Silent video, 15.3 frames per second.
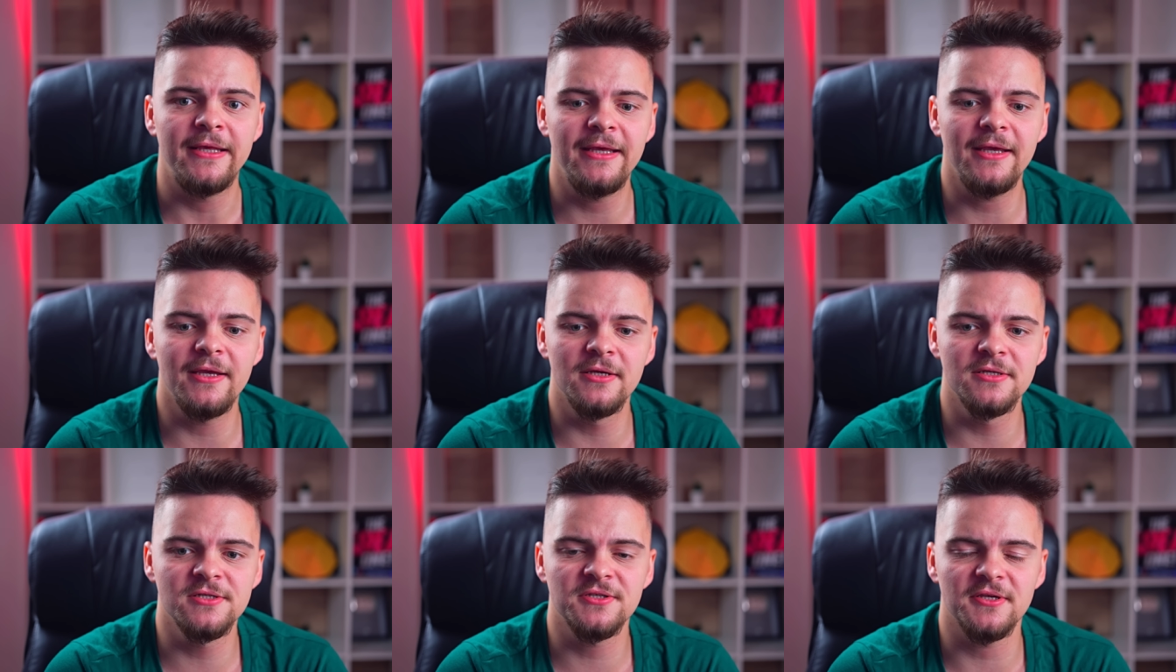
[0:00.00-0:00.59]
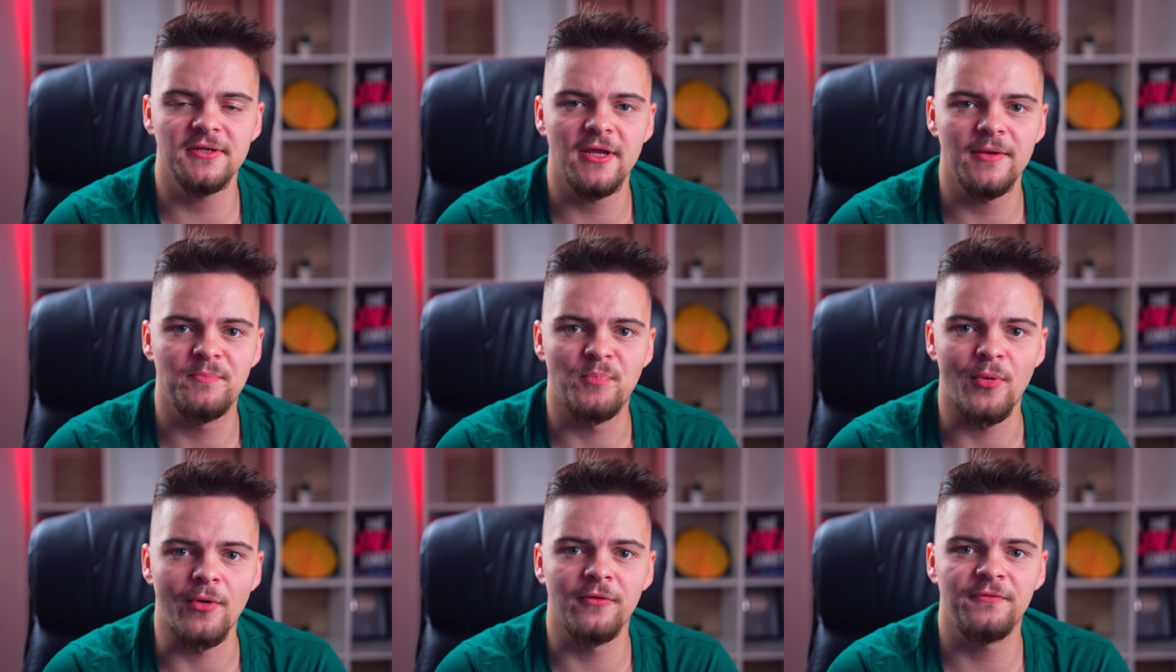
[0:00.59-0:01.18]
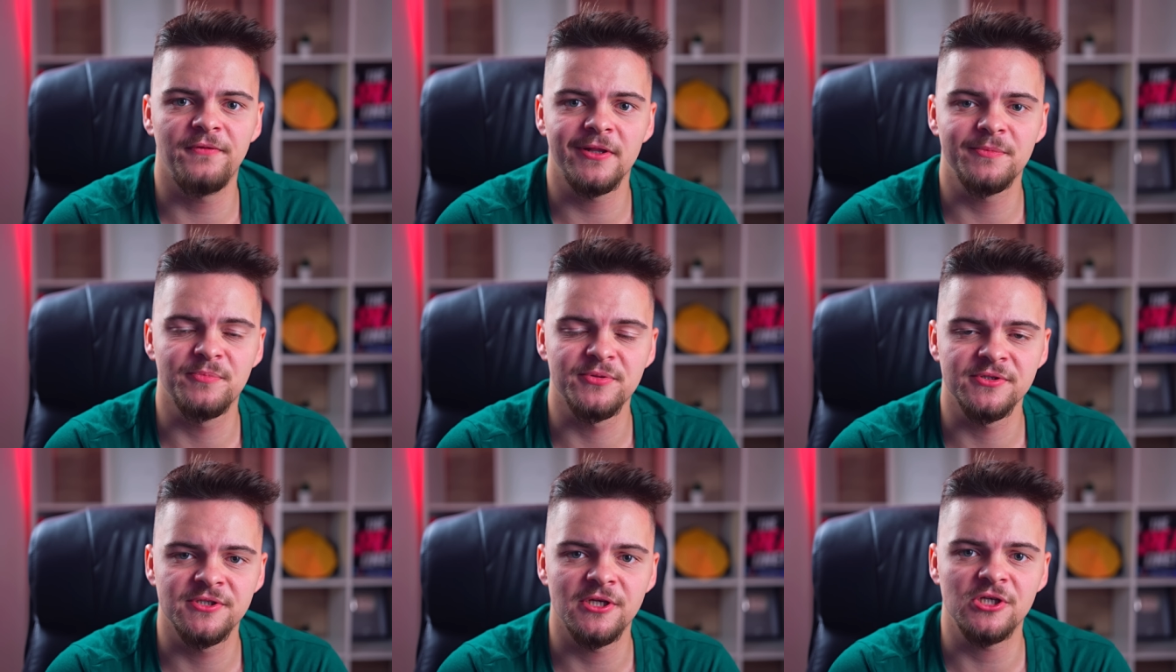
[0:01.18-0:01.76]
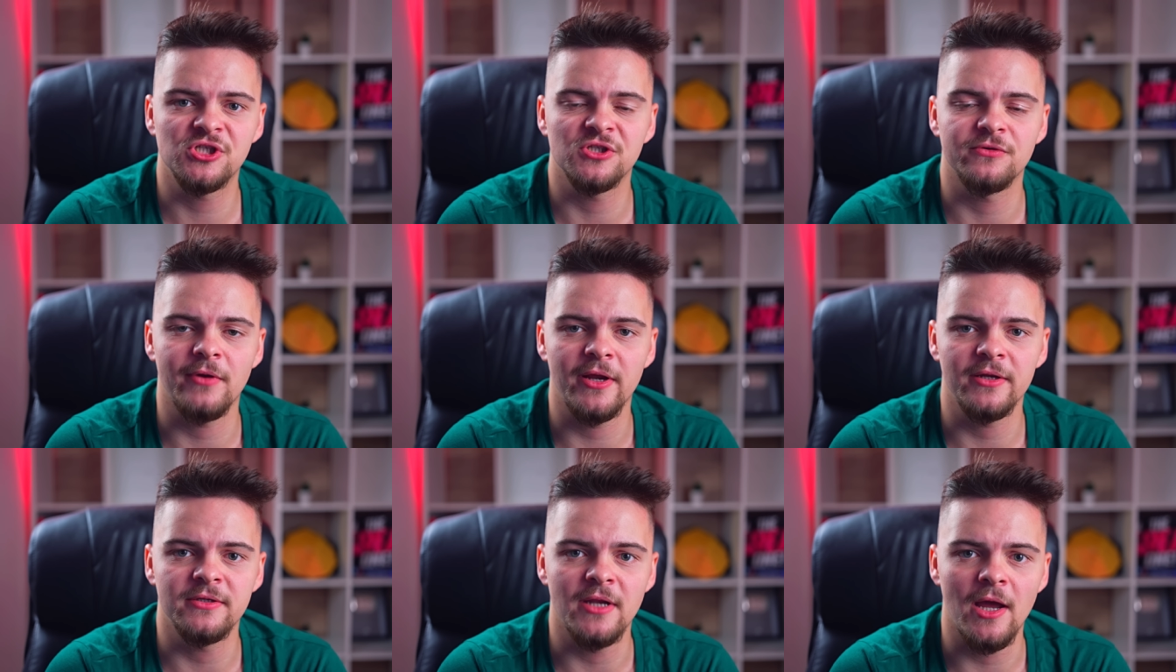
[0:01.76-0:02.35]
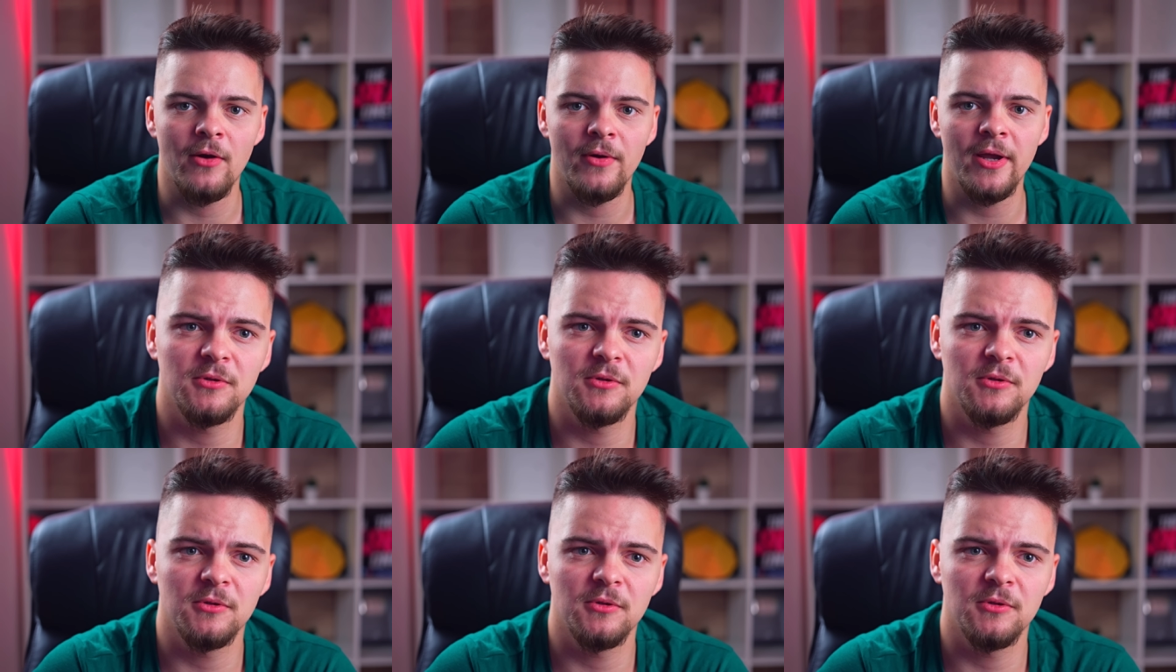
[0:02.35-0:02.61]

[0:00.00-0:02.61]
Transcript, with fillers: He is in a perfect position right now,